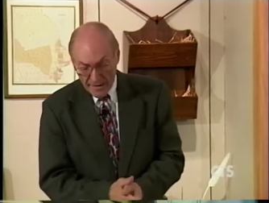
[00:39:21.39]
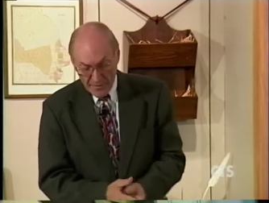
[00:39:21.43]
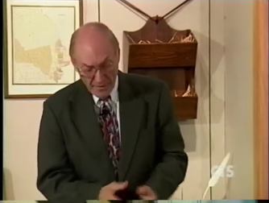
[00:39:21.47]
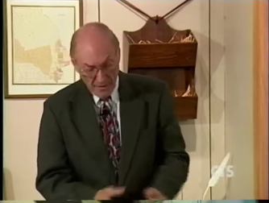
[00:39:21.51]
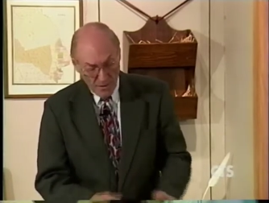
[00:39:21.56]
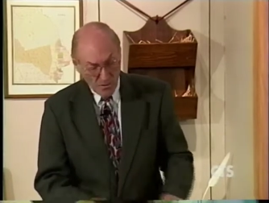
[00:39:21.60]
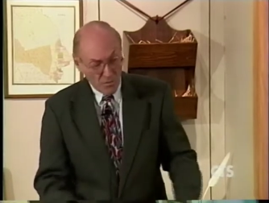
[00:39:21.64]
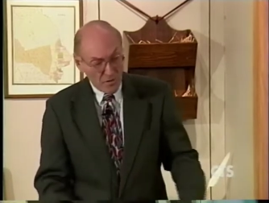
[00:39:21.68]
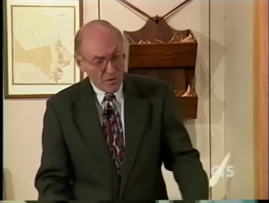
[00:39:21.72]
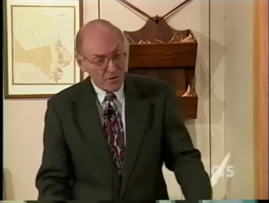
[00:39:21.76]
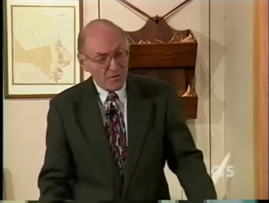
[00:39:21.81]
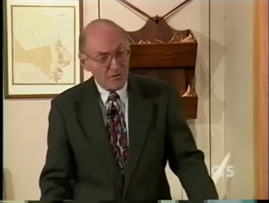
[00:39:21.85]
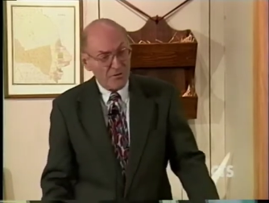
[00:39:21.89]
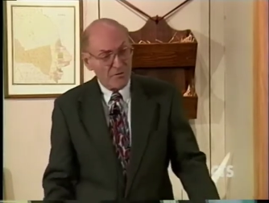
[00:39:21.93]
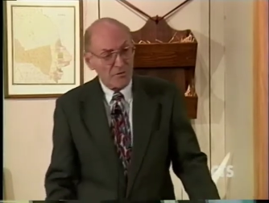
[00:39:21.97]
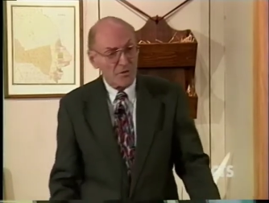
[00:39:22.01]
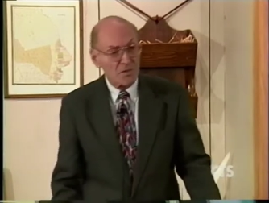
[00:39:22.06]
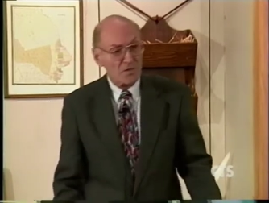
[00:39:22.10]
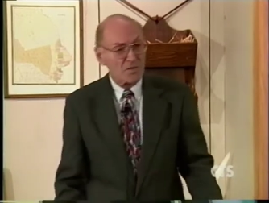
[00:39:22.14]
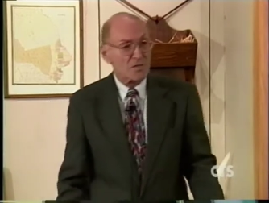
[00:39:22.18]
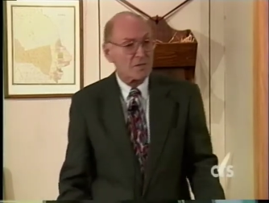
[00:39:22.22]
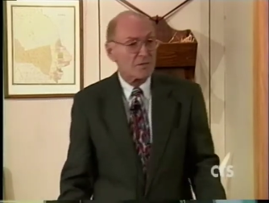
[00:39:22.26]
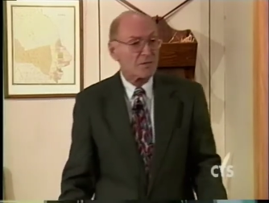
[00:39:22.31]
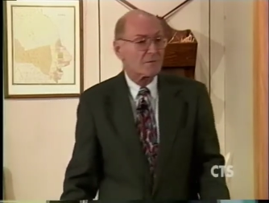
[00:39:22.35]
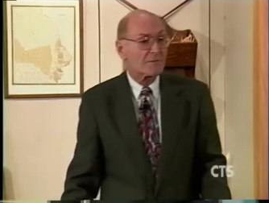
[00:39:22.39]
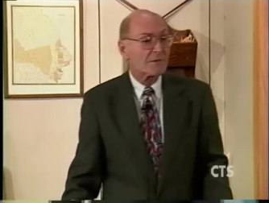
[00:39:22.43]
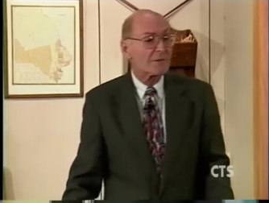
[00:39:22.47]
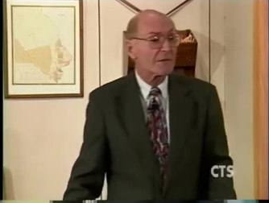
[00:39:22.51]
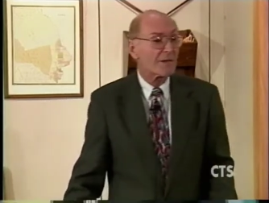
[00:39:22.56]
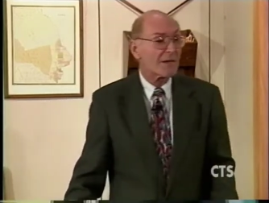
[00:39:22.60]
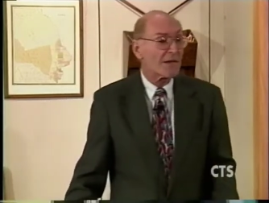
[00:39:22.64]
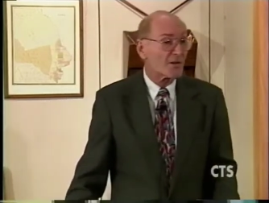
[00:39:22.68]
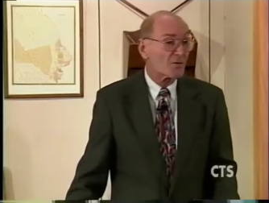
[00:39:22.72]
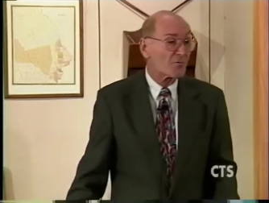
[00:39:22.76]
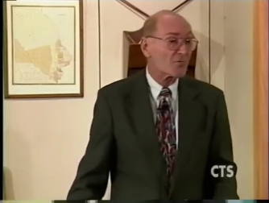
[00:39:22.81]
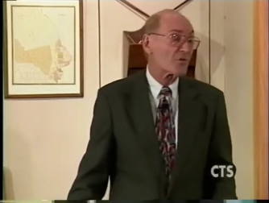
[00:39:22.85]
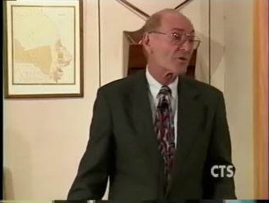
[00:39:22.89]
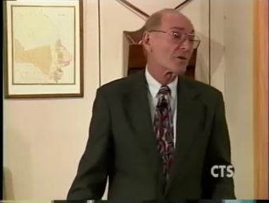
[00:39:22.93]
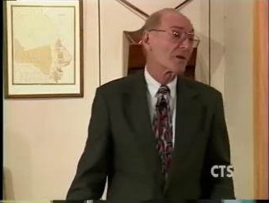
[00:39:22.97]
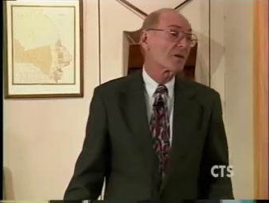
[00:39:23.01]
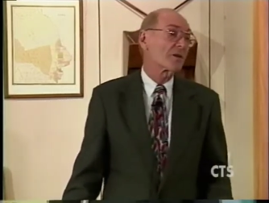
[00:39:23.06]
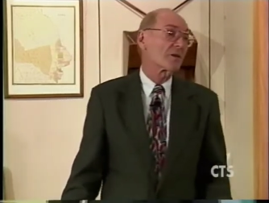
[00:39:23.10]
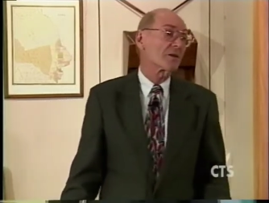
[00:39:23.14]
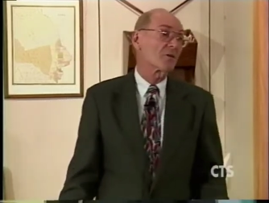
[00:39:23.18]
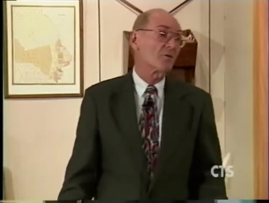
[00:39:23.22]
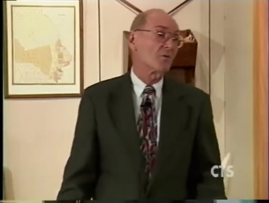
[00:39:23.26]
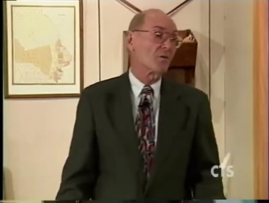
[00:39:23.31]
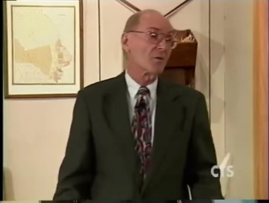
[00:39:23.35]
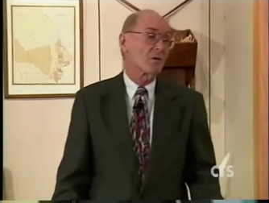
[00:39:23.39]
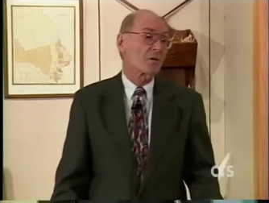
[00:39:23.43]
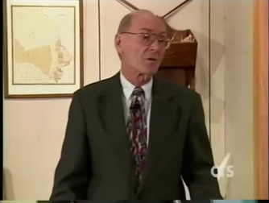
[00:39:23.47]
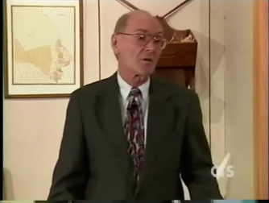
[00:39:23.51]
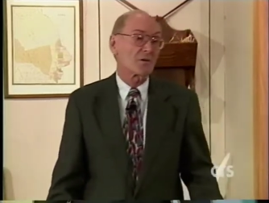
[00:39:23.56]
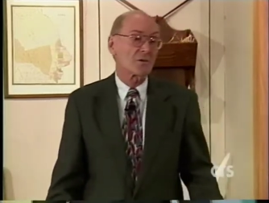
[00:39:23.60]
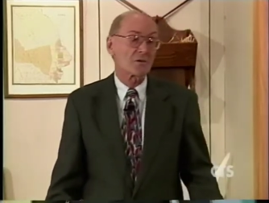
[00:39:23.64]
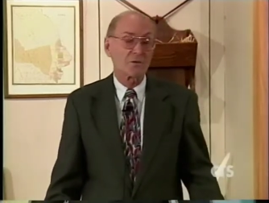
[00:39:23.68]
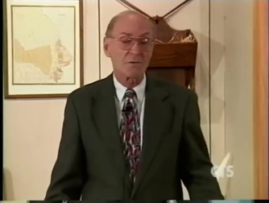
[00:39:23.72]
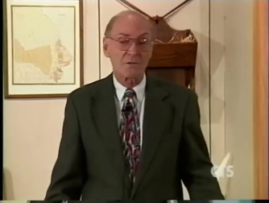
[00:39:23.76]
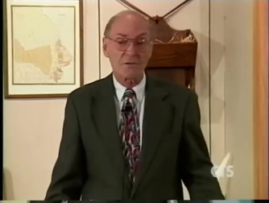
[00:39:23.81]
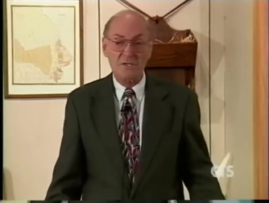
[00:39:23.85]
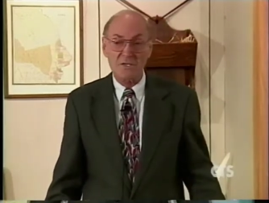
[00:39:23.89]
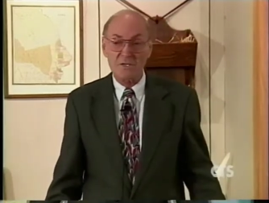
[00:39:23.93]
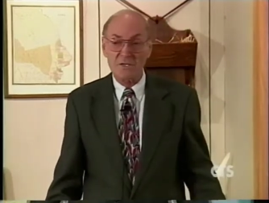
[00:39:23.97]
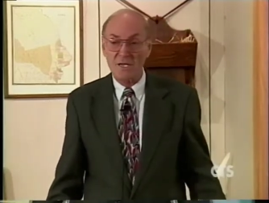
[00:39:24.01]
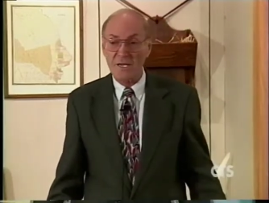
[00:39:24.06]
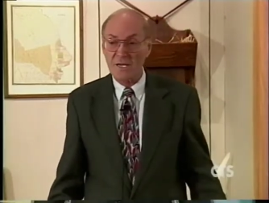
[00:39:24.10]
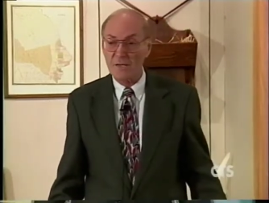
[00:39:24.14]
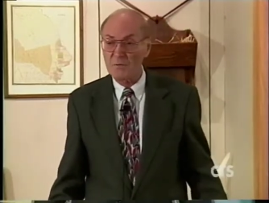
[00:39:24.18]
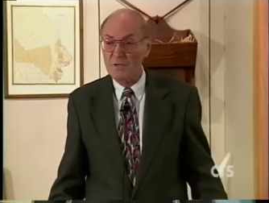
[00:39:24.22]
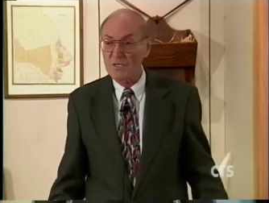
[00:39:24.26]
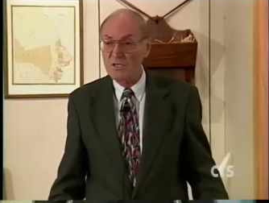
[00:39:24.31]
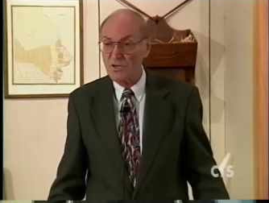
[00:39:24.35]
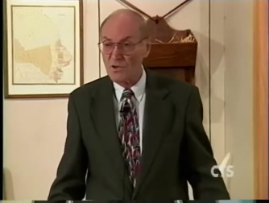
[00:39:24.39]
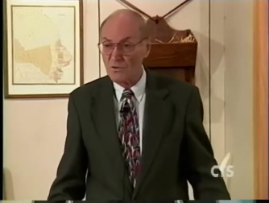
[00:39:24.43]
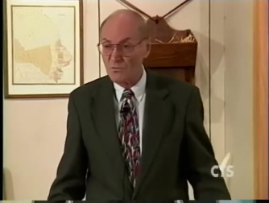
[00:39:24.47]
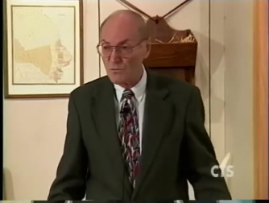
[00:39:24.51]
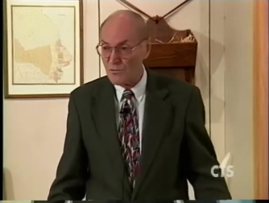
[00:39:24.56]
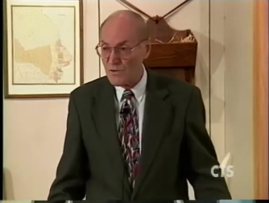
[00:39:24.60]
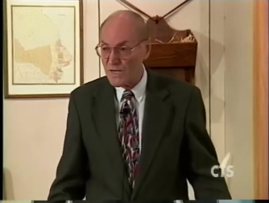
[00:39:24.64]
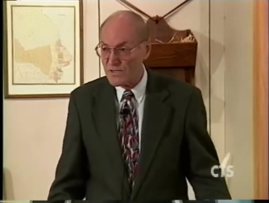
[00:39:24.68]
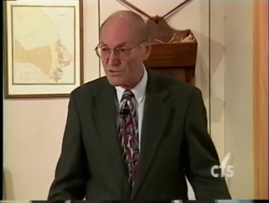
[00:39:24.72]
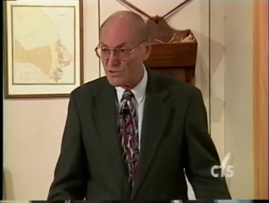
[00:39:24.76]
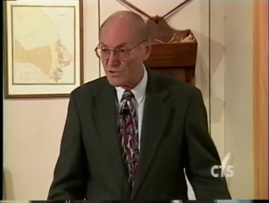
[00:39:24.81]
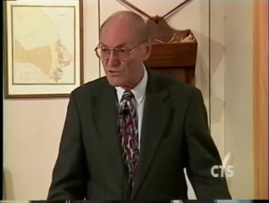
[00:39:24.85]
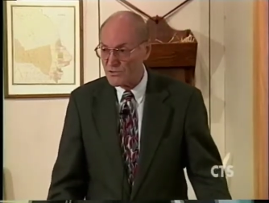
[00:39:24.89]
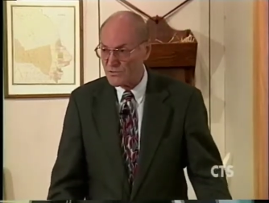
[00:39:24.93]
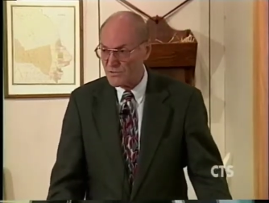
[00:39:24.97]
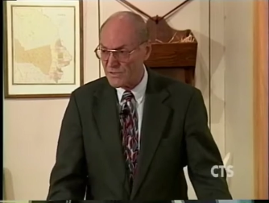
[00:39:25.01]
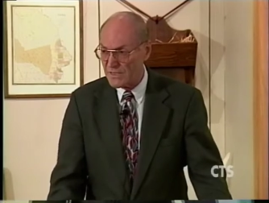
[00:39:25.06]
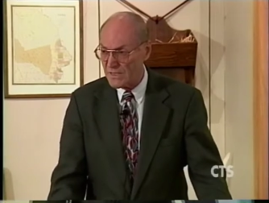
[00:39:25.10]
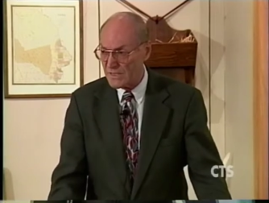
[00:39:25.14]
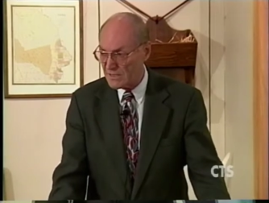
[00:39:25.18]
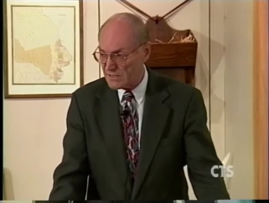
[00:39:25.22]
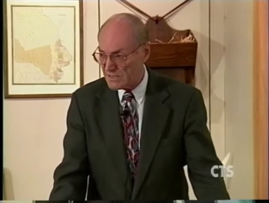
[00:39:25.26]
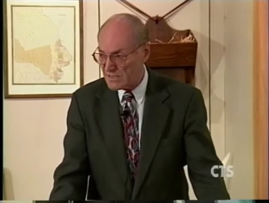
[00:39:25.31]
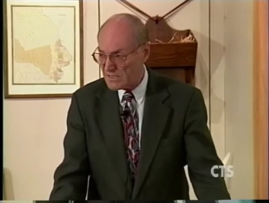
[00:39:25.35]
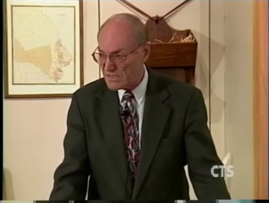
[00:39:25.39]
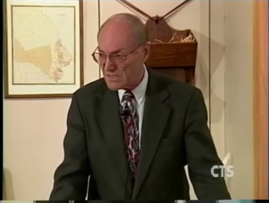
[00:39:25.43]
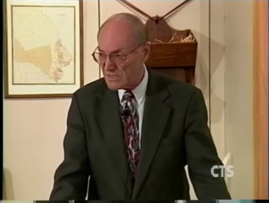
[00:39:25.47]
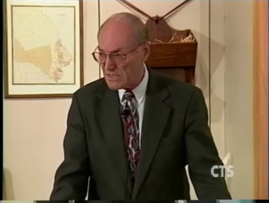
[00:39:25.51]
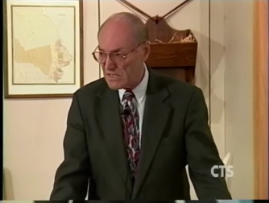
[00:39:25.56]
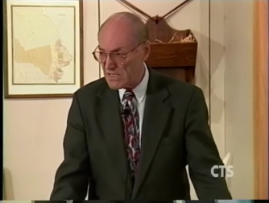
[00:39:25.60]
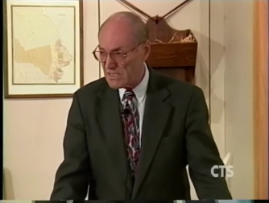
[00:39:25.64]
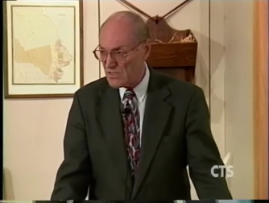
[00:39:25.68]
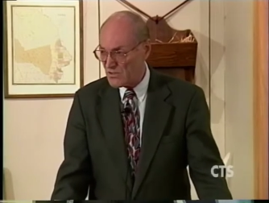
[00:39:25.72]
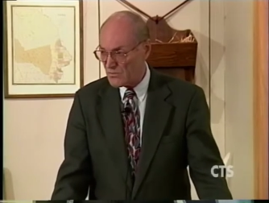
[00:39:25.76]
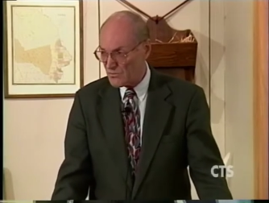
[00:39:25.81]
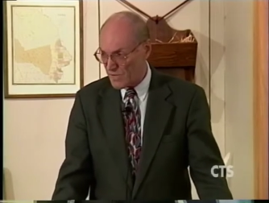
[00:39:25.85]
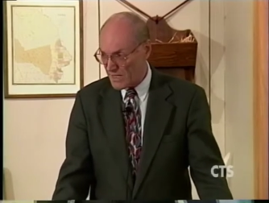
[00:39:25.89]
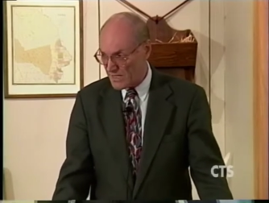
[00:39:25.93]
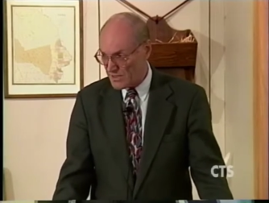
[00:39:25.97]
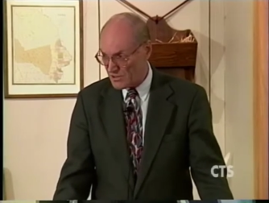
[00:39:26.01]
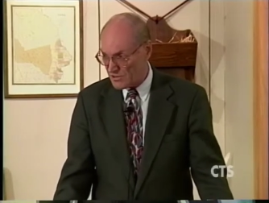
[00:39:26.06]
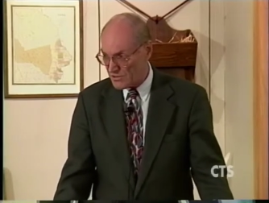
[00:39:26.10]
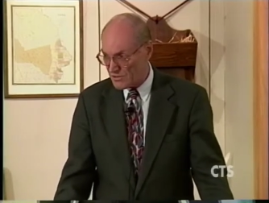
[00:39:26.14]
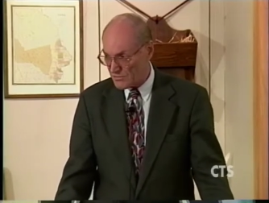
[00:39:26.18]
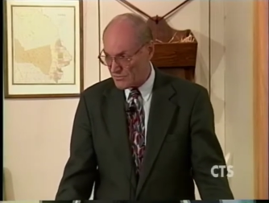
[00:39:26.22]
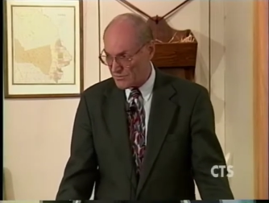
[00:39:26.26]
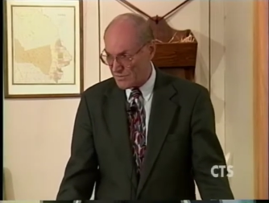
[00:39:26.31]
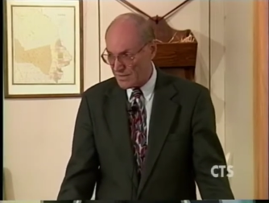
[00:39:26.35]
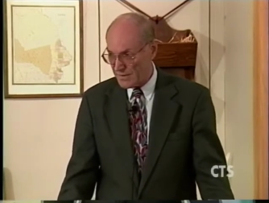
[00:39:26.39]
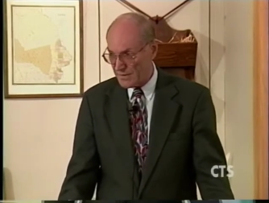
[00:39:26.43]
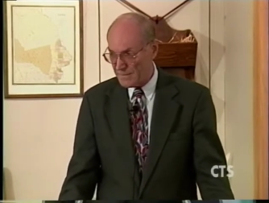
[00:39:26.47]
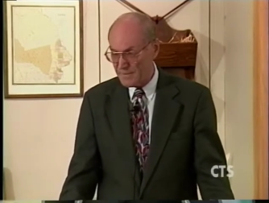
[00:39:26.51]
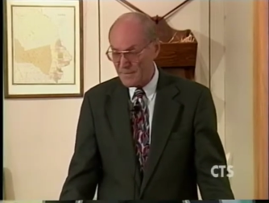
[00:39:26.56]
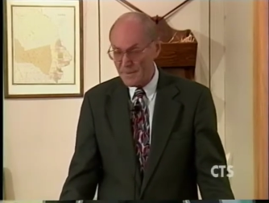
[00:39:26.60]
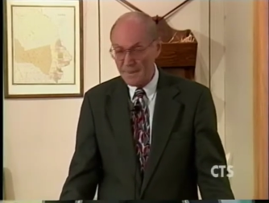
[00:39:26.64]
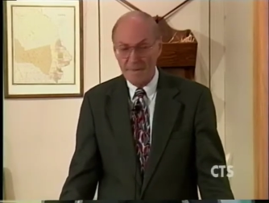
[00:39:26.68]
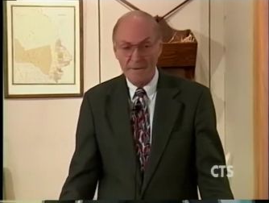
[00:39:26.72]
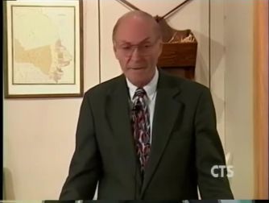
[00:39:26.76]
They were the first country in the world to establish a registry, a disease registry.